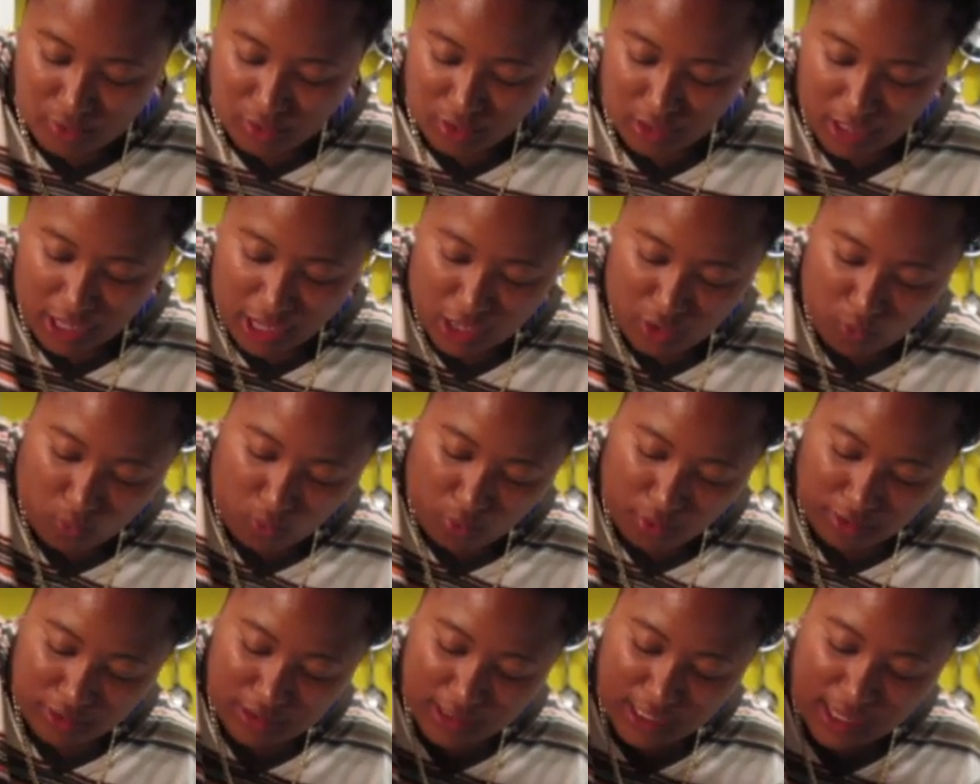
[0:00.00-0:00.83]
Kind of
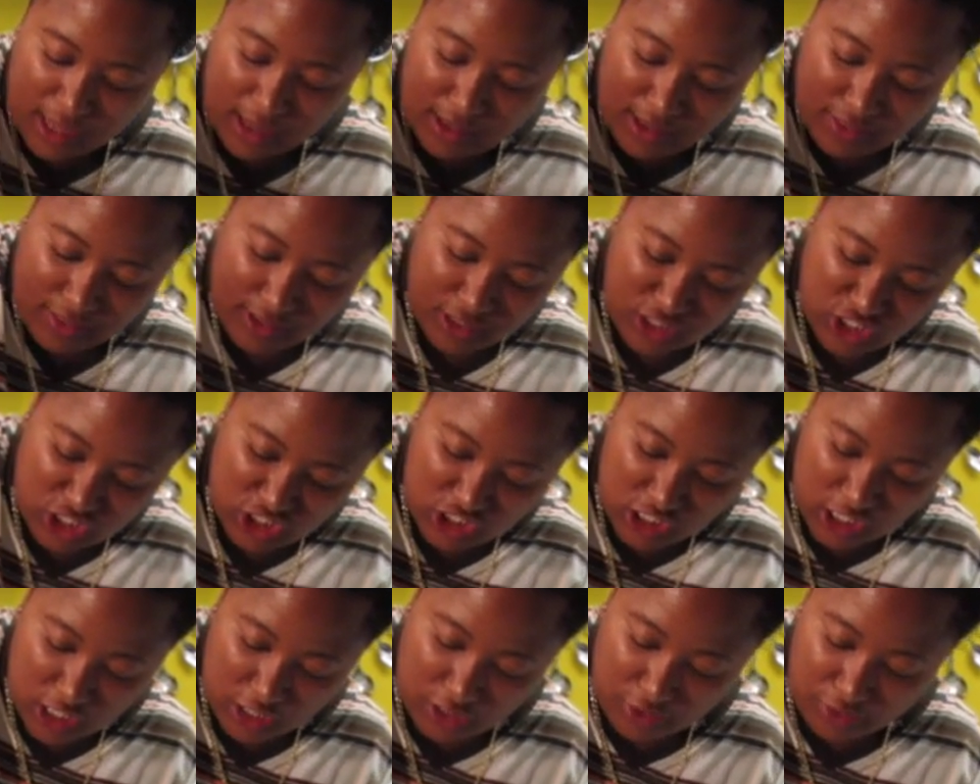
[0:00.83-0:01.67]
work down in the
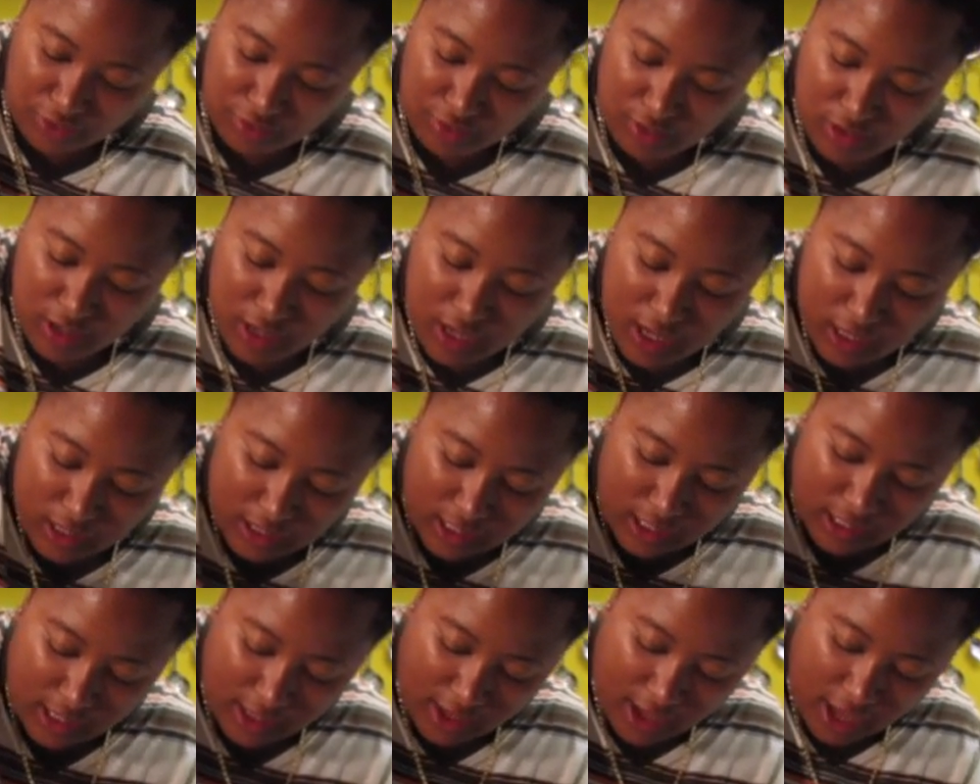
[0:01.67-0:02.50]
center.
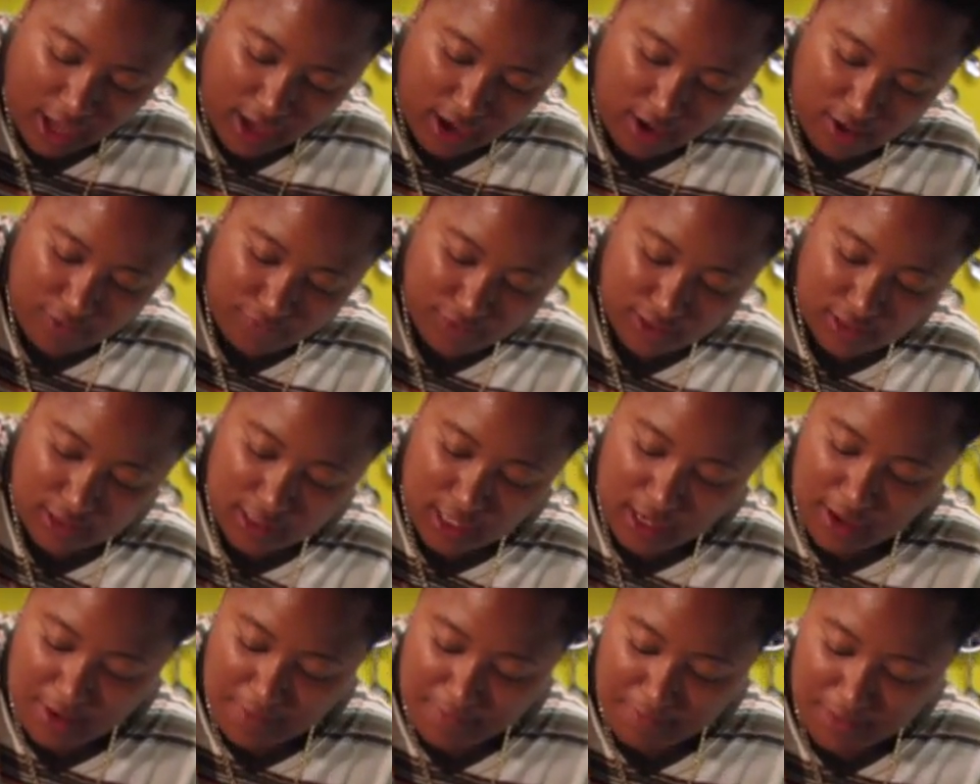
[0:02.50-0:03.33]
Get
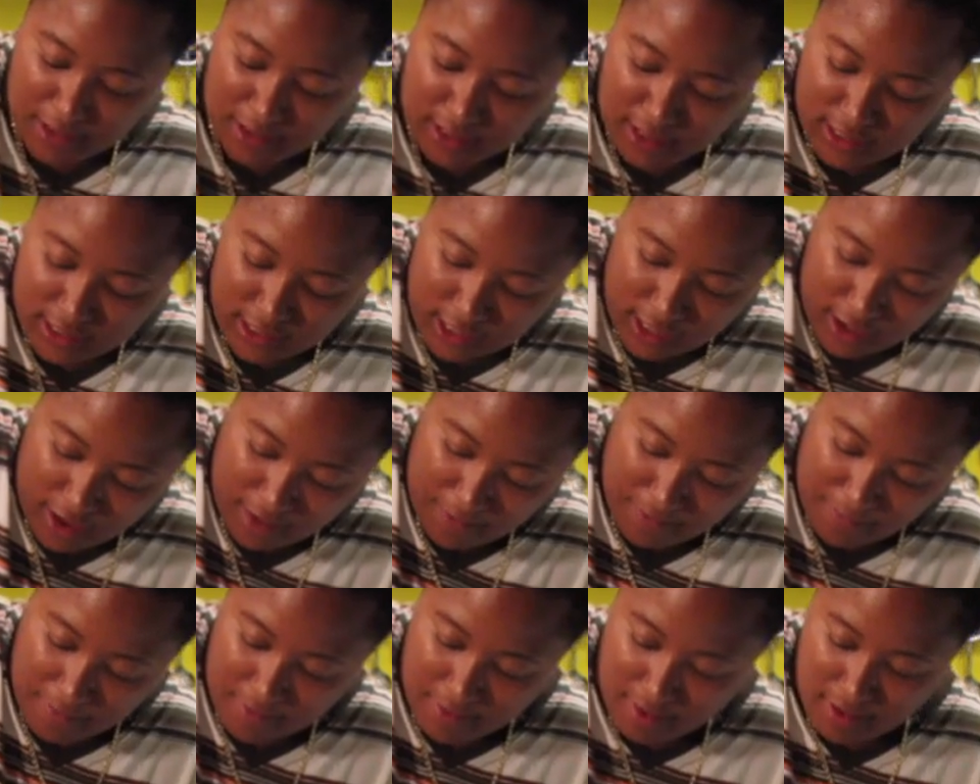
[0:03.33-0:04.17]
everything mixed
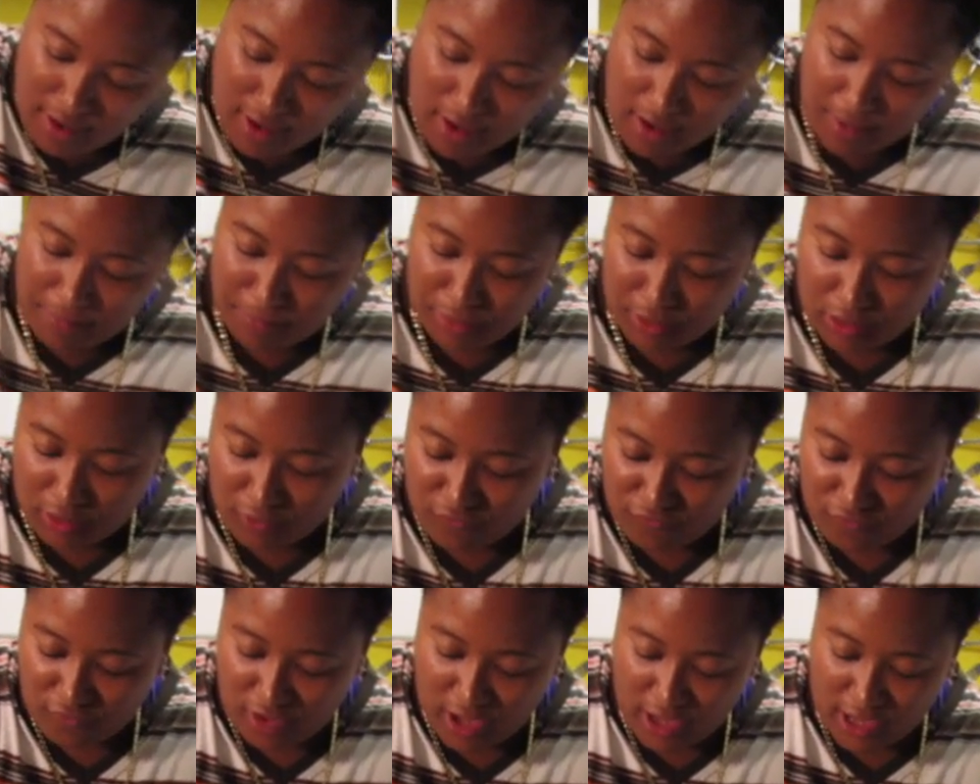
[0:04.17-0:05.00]
up. Put the
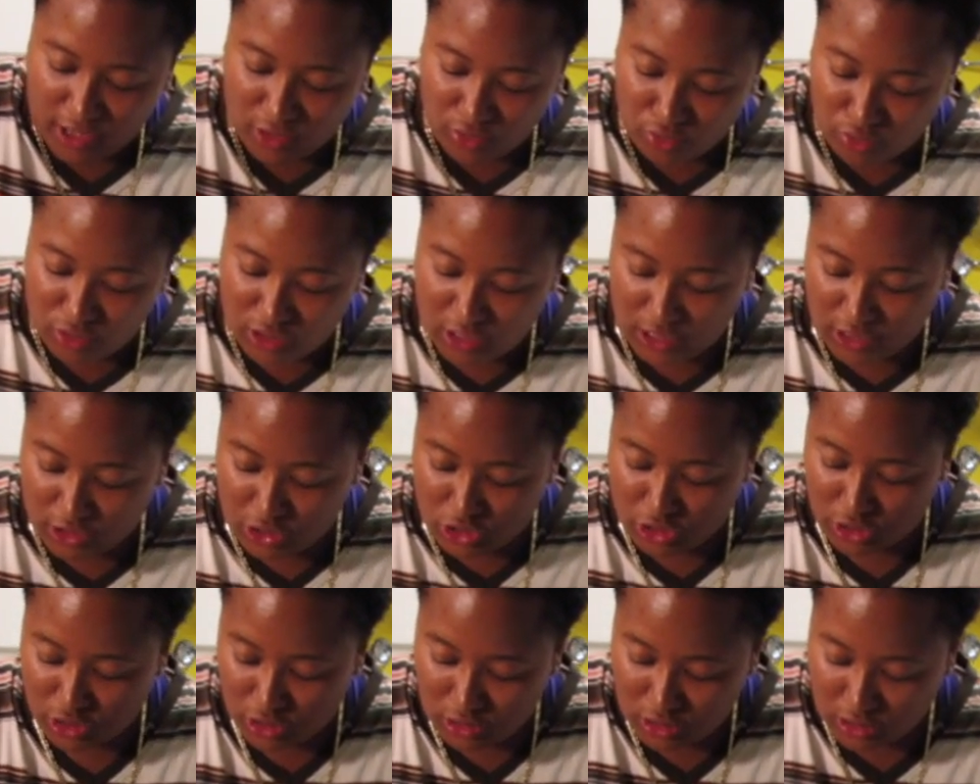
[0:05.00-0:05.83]
final
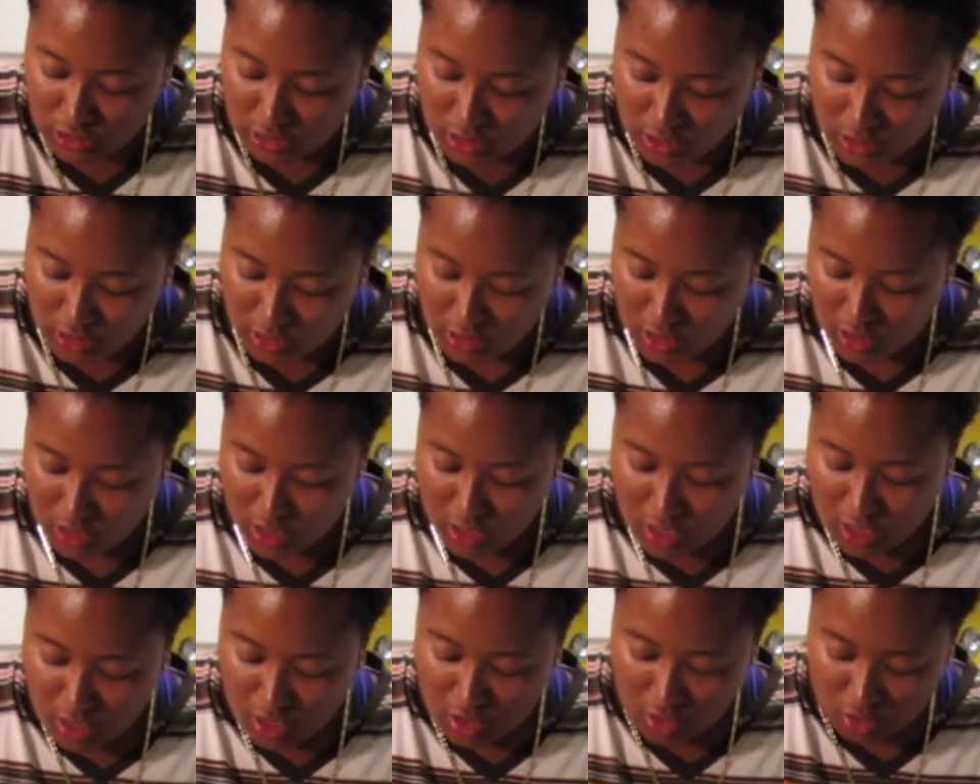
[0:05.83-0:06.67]
touches
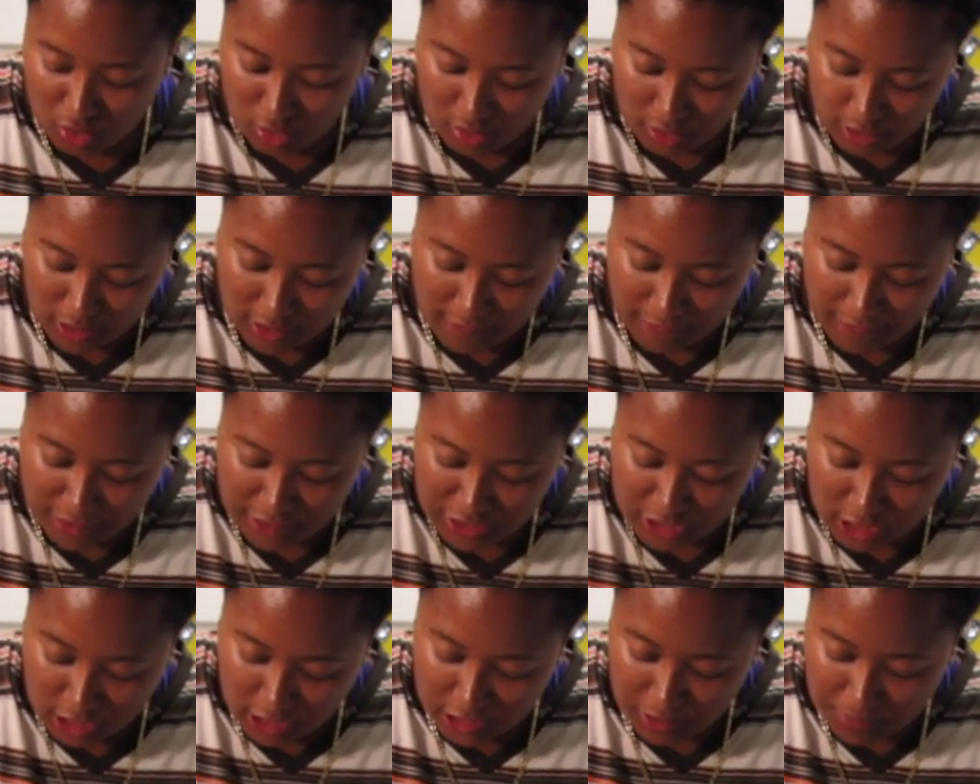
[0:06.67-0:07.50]
on it.
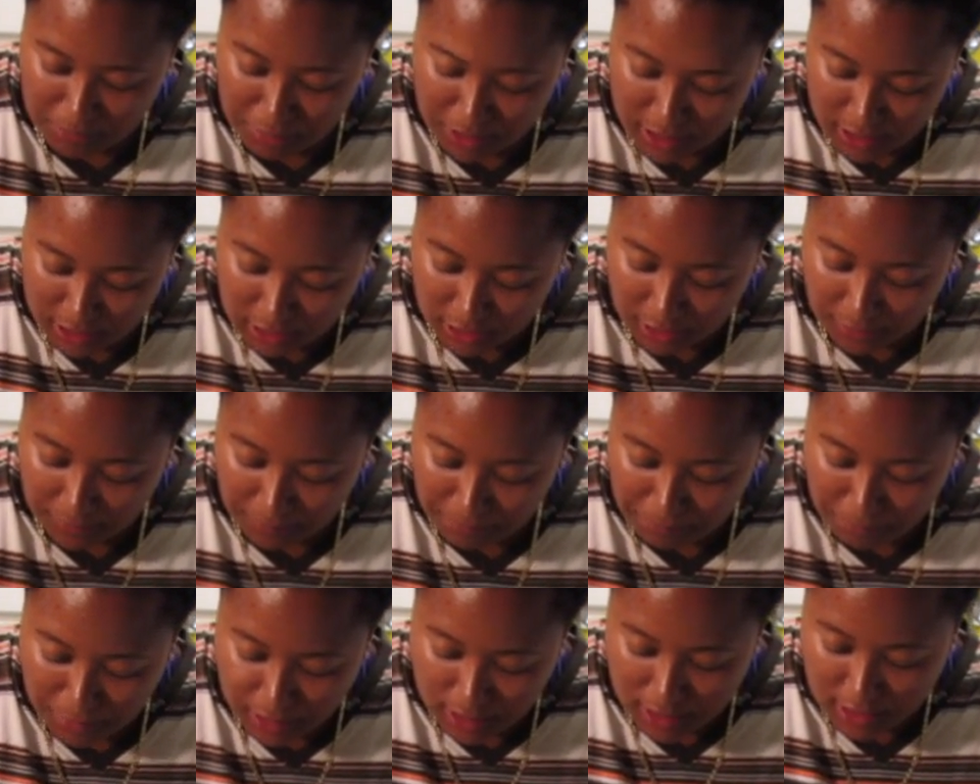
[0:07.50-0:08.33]
It's going to be
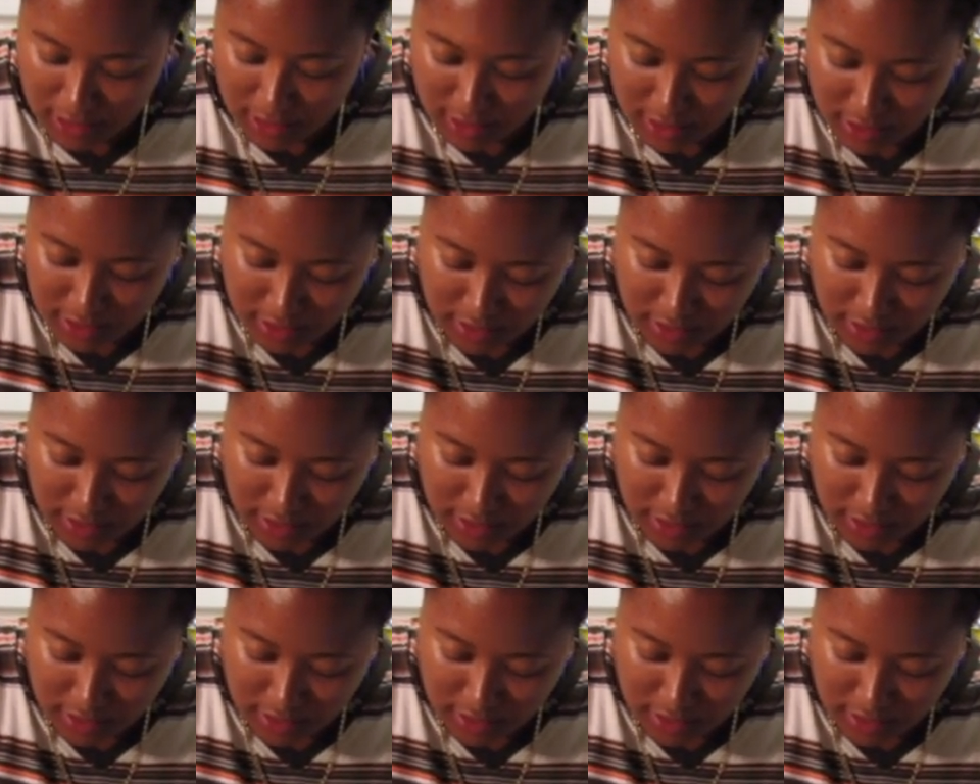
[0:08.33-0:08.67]
lumpy.